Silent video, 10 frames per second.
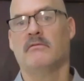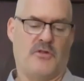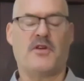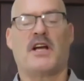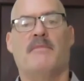
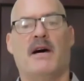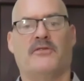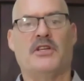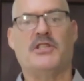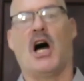The thing
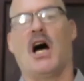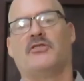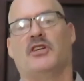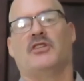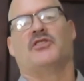about the
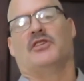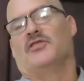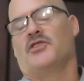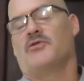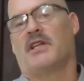Dodge
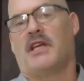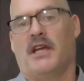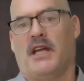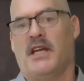engines, you could get